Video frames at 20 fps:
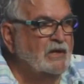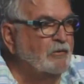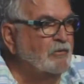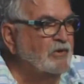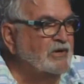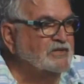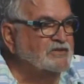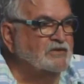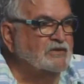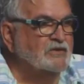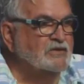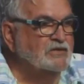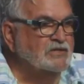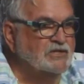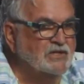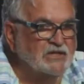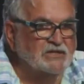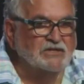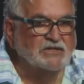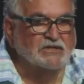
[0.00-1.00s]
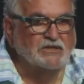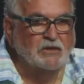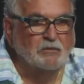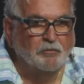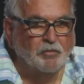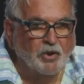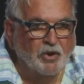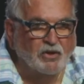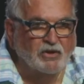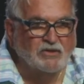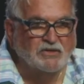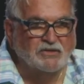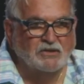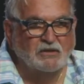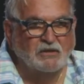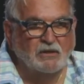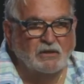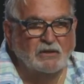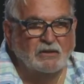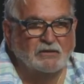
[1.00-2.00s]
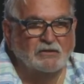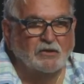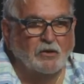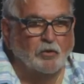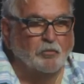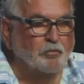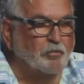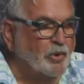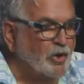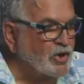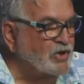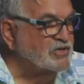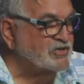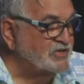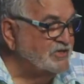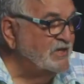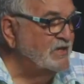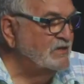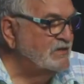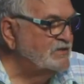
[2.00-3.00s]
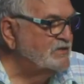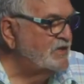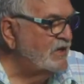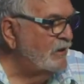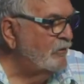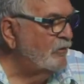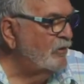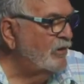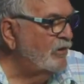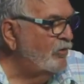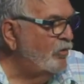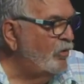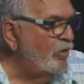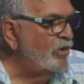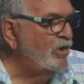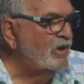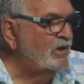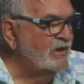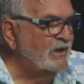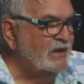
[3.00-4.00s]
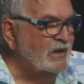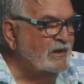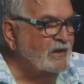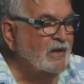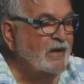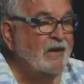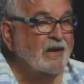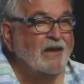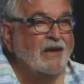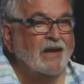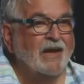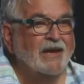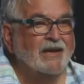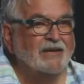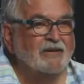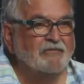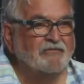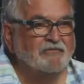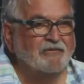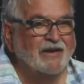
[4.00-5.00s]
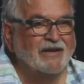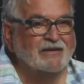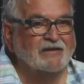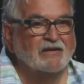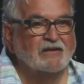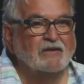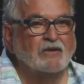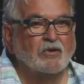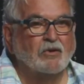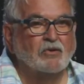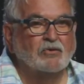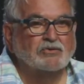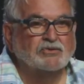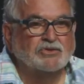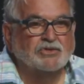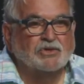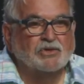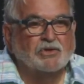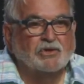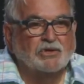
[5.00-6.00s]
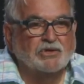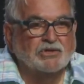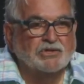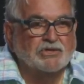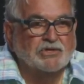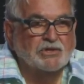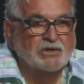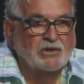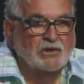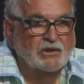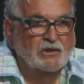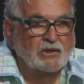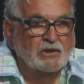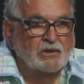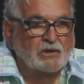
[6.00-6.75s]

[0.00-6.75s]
It wasn't just the persons that were quarreling. It affected the whole church.